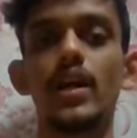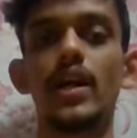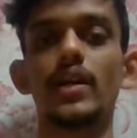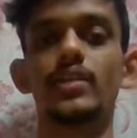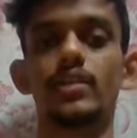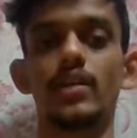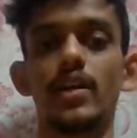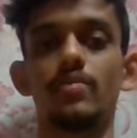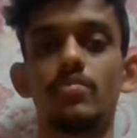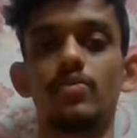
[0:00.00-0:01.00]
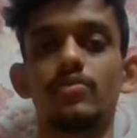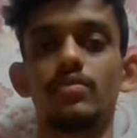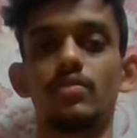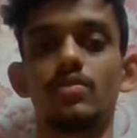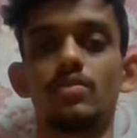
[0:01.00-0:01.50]
At the time
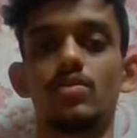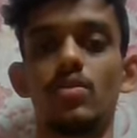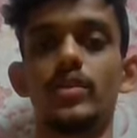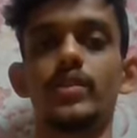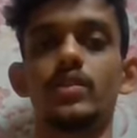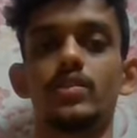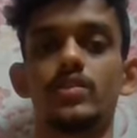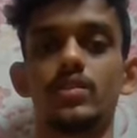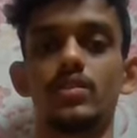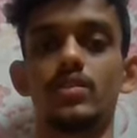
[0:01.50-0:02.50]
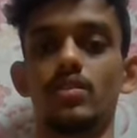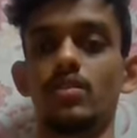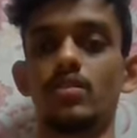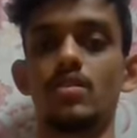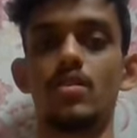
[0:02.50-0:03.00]
of calling constructor,